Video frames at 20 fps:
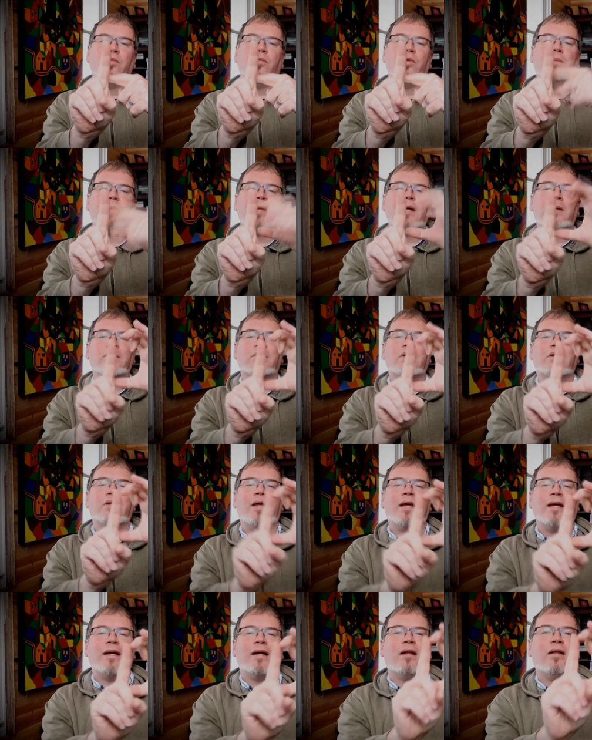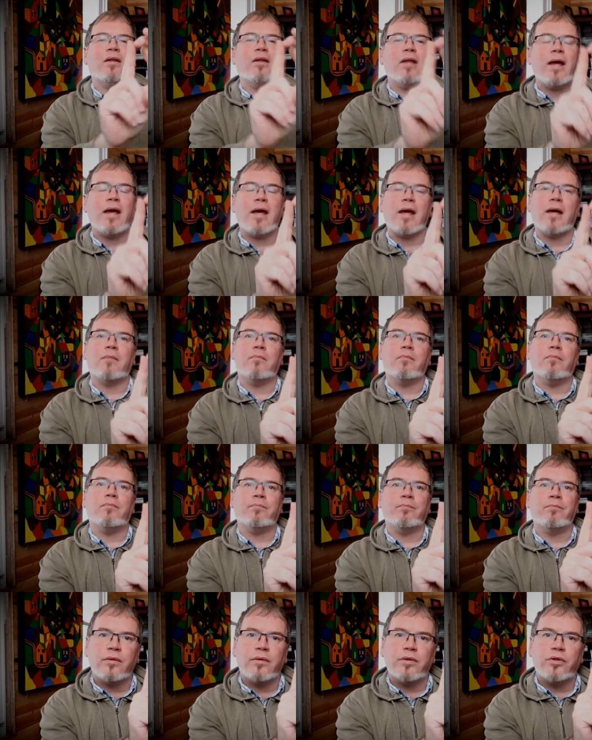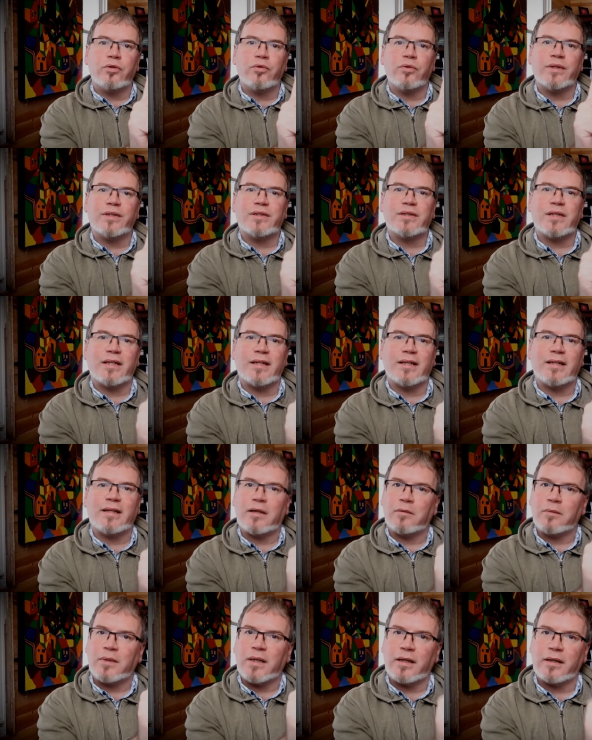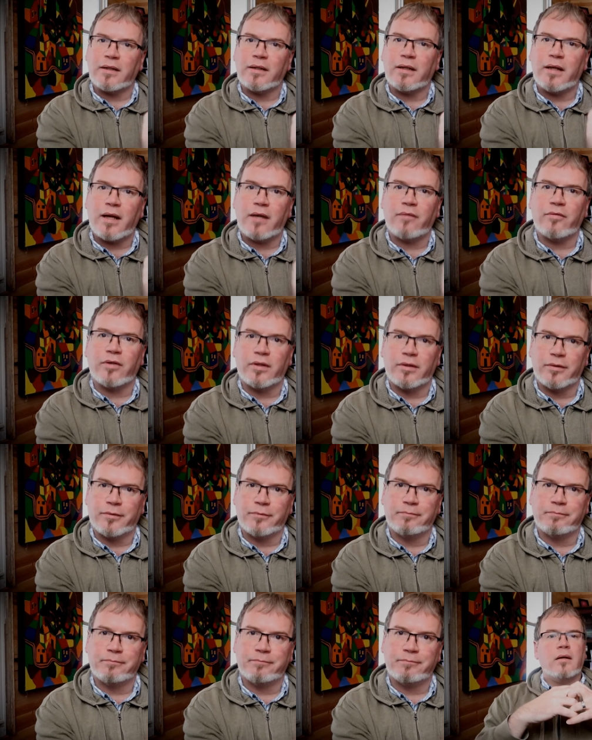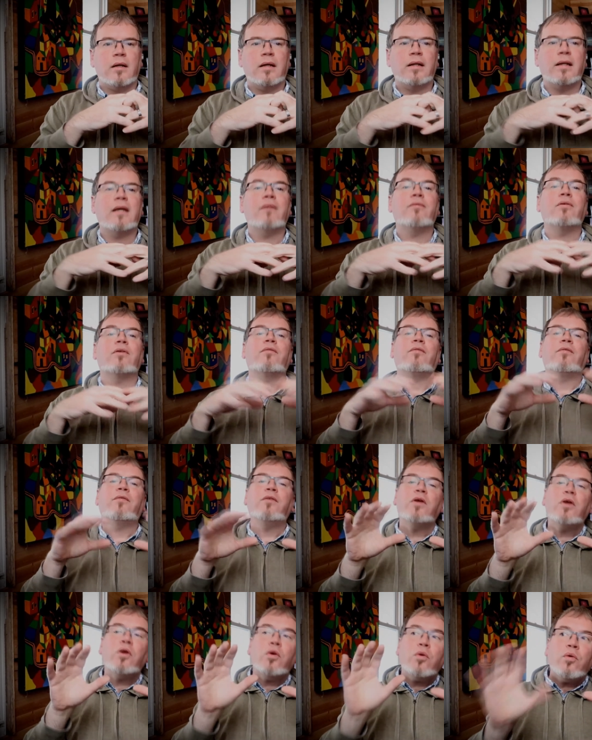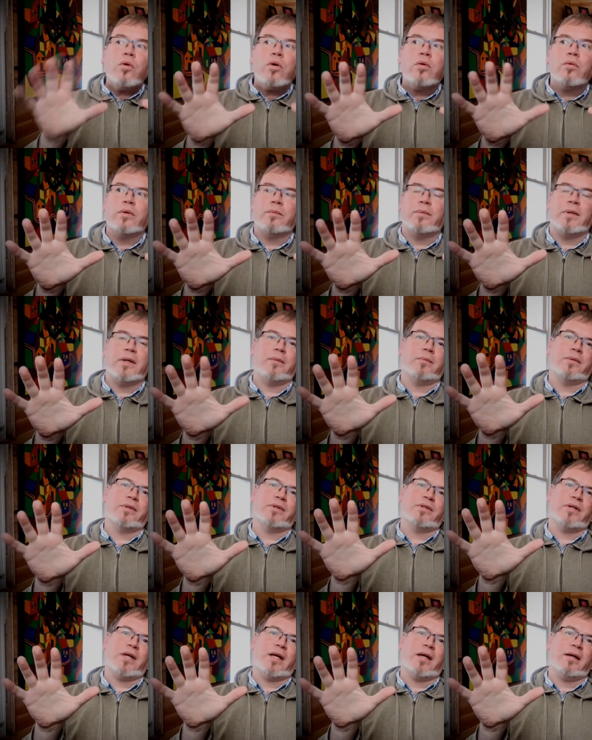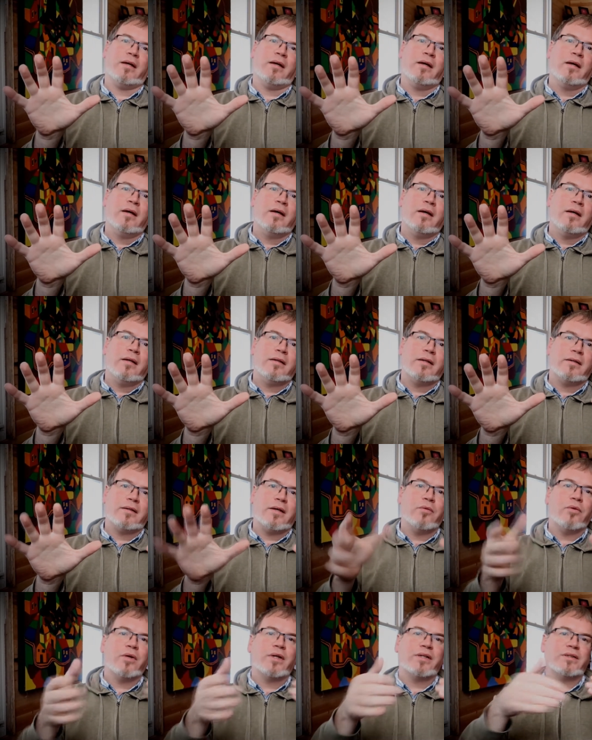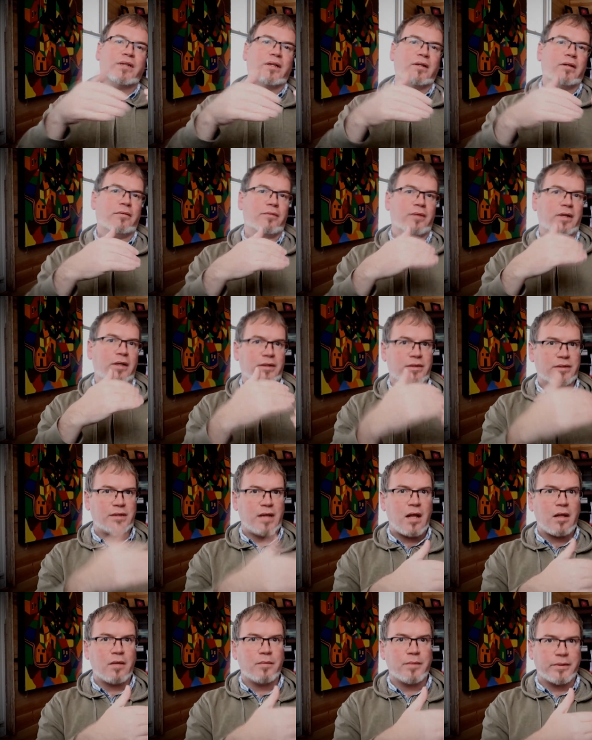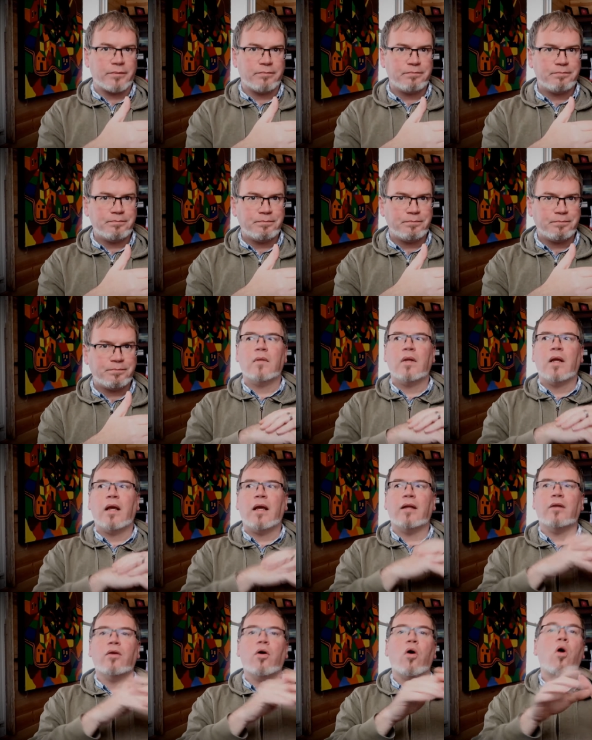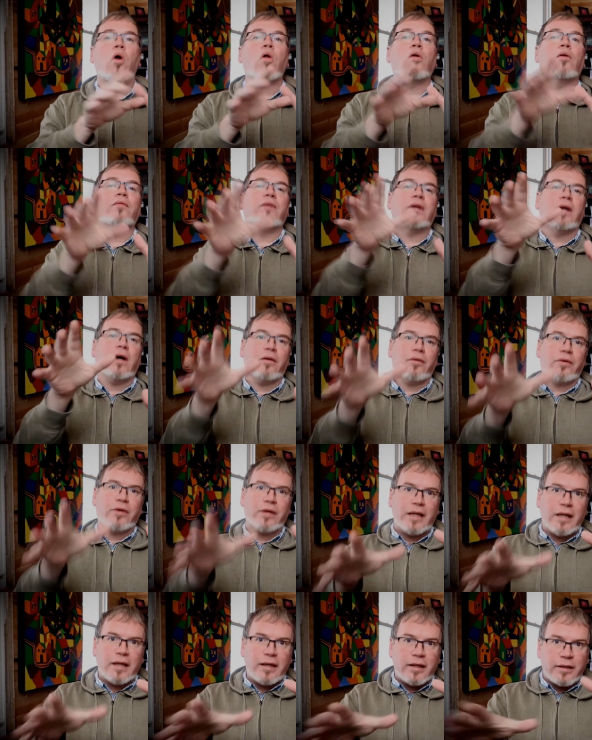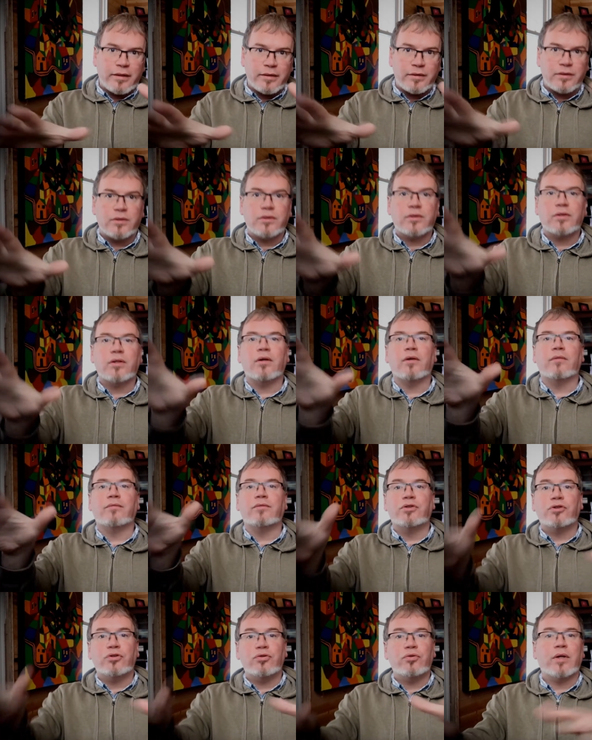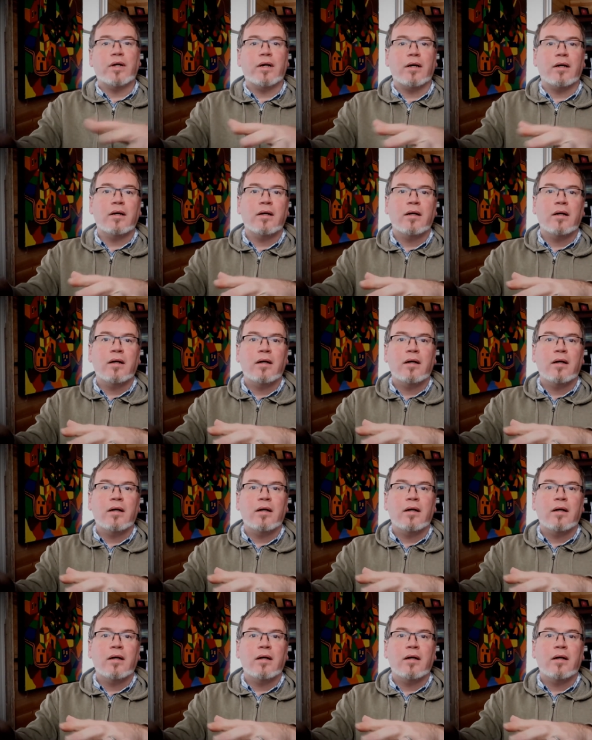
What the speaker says: would be able to lay claim to a descendant named King David. And even fewer would be able to say that they were a descendant of King Salmon and all of the other kings of Judah